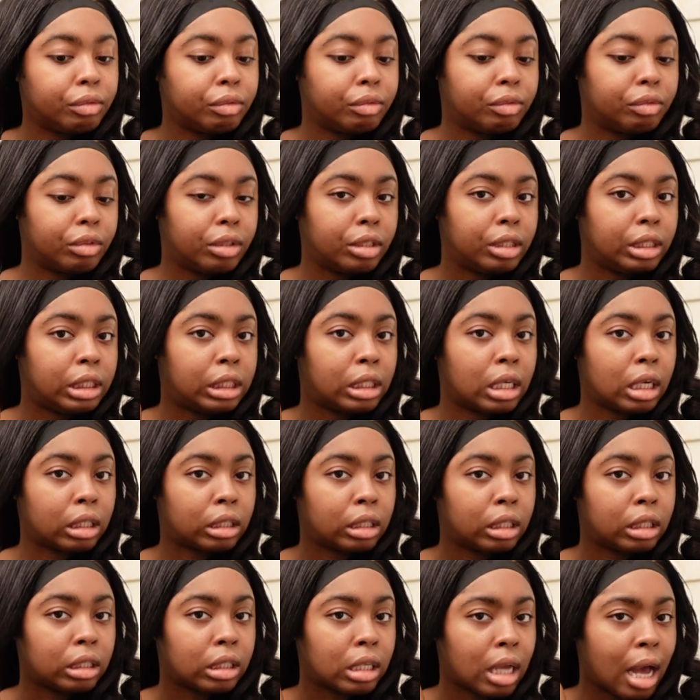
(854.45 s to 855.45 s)
really check
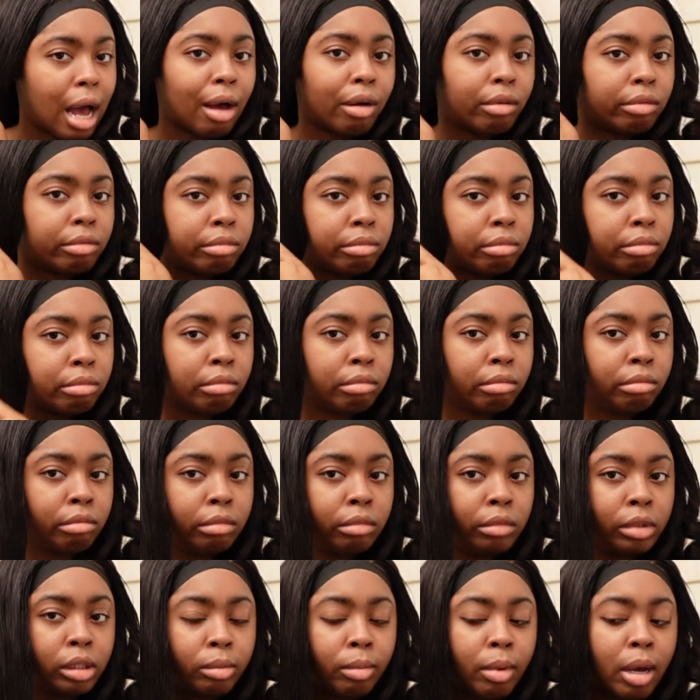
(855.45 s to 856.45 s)
this out
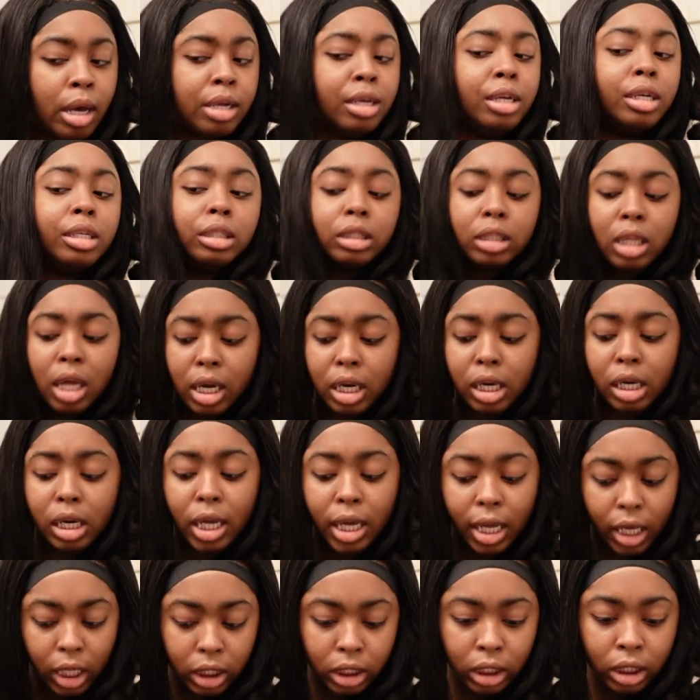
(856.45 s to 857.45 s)
Somebody need to study
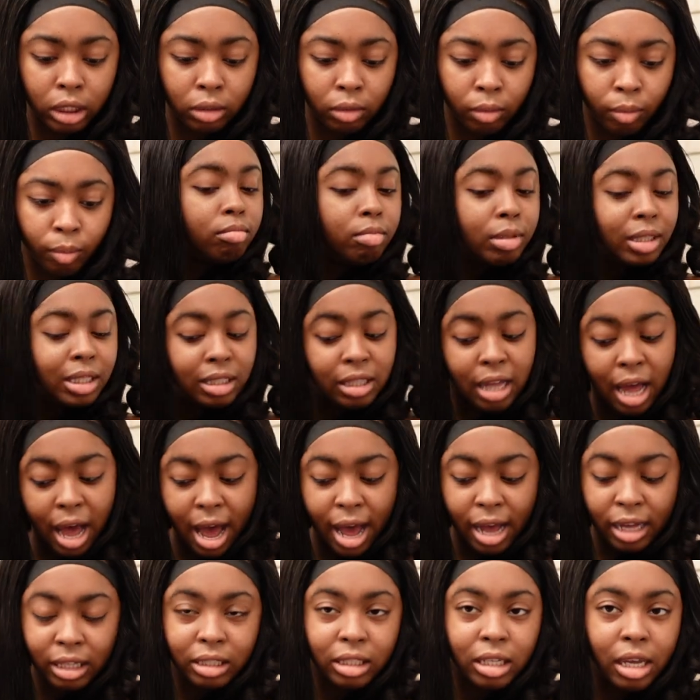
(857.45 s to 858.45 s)
this.
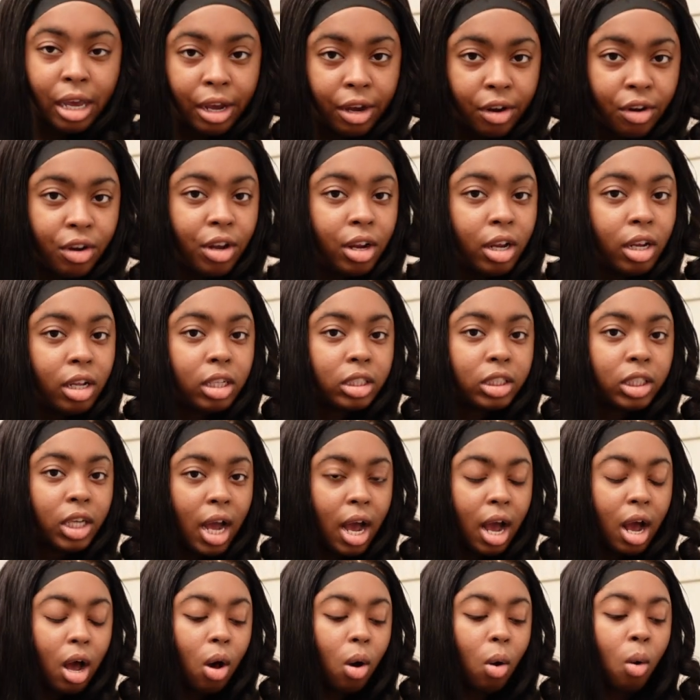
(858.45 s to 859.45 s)
Besides carrying a
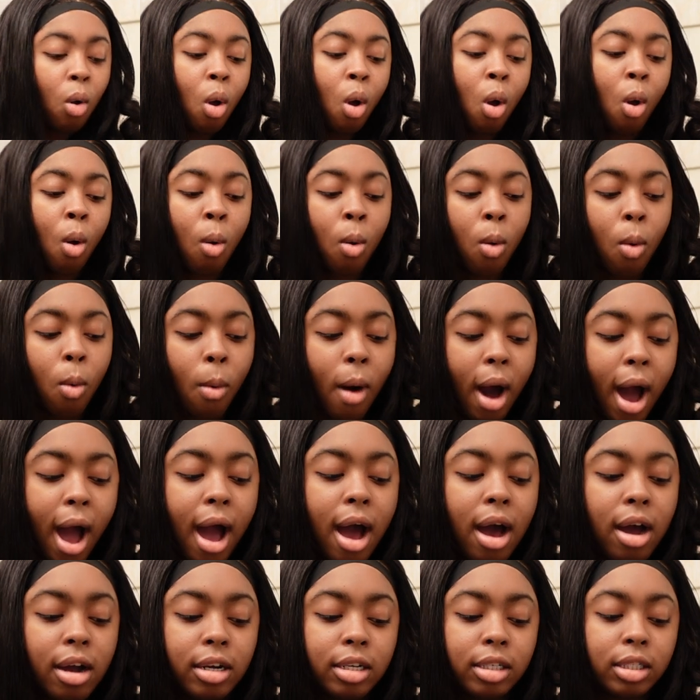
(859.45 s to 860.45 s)
child,
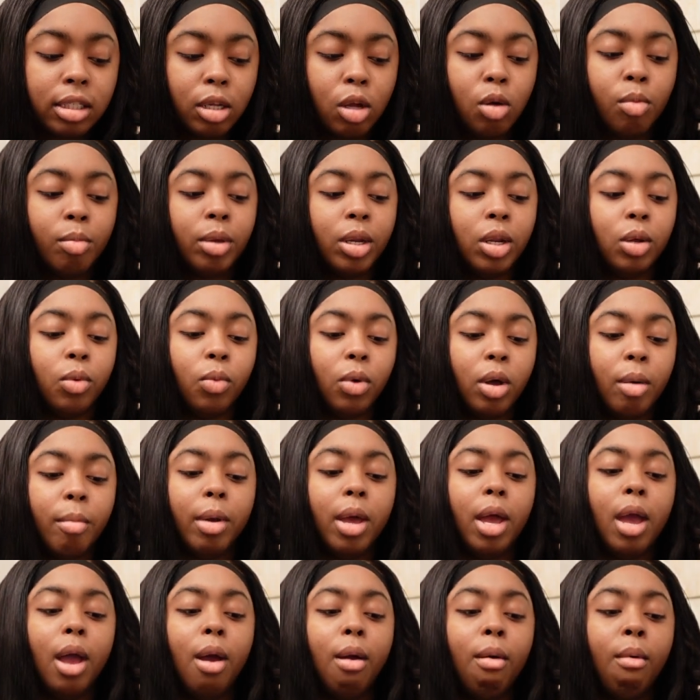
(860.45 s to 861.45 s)
why are so many
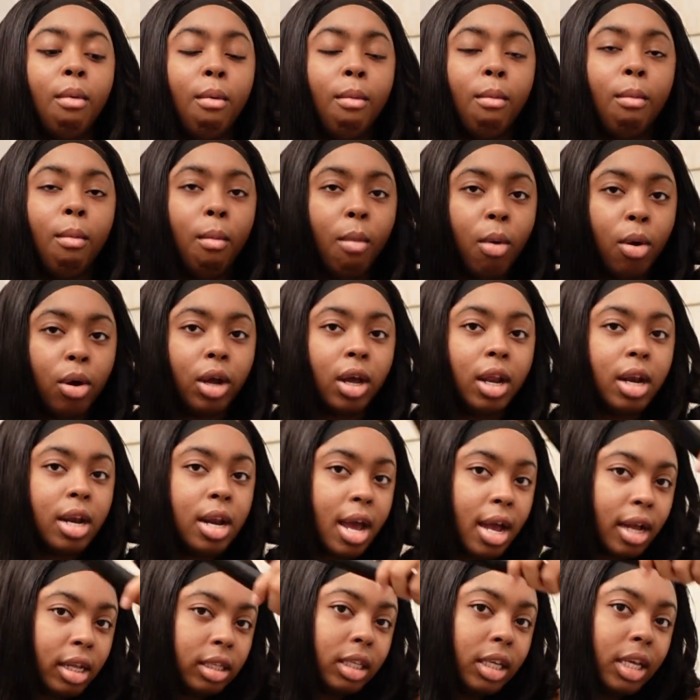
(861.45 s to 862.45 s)
women more
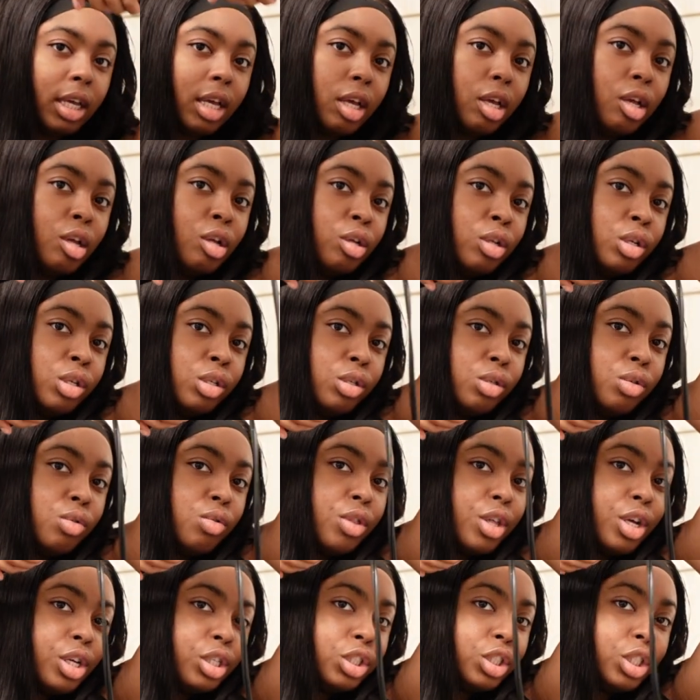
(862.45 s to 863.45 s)
connected to
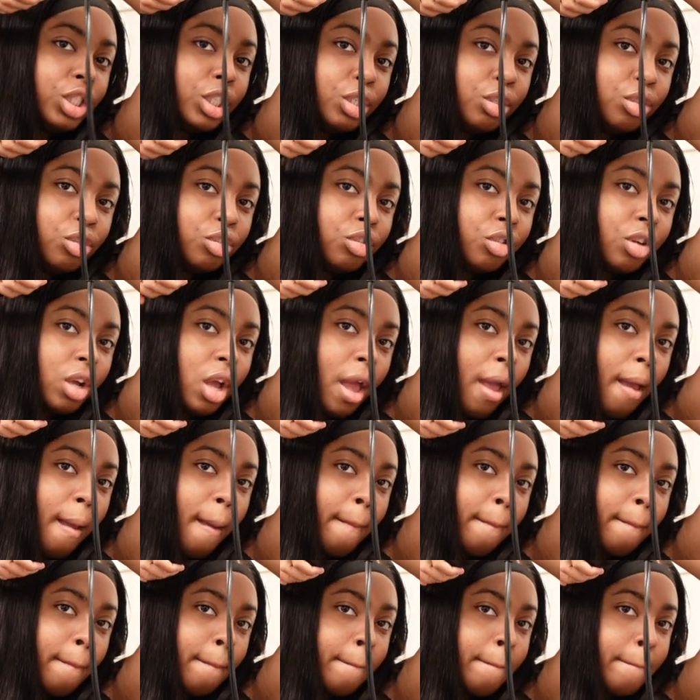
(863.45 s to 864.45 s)
their
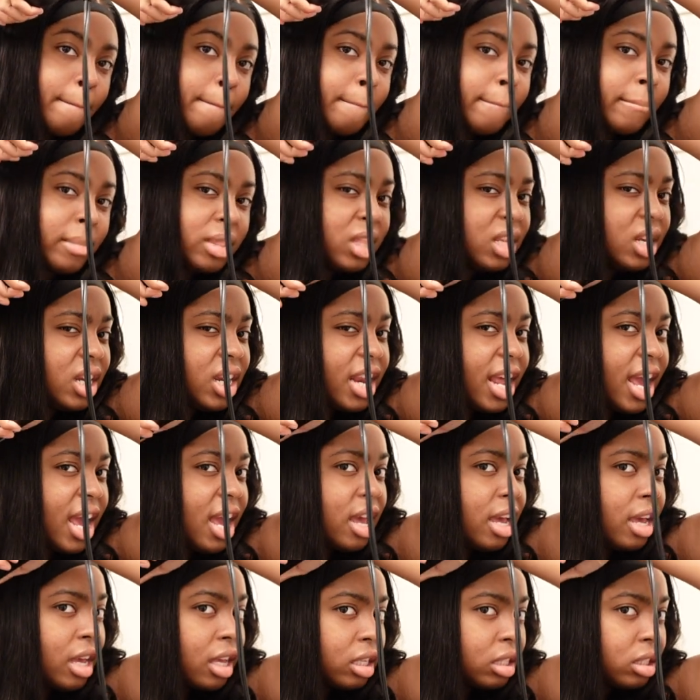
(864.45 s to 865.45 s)
children than the
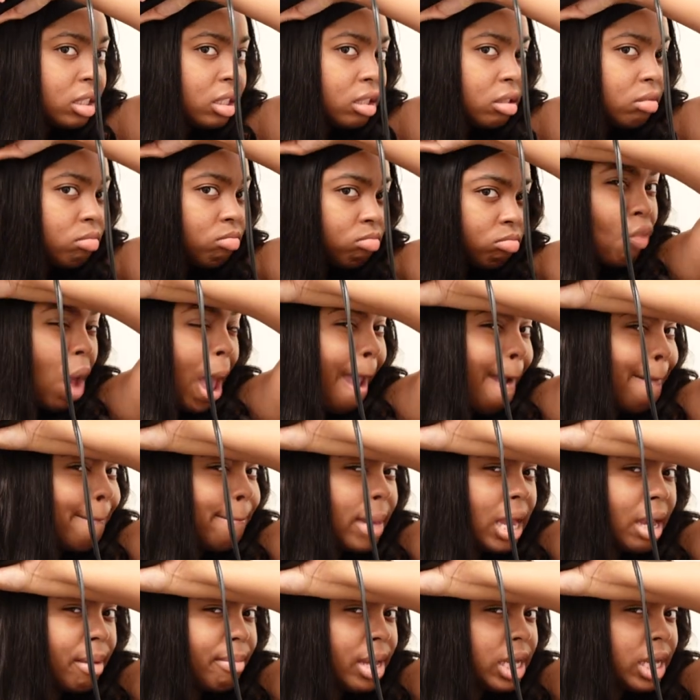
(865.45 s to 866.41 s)
dads? Make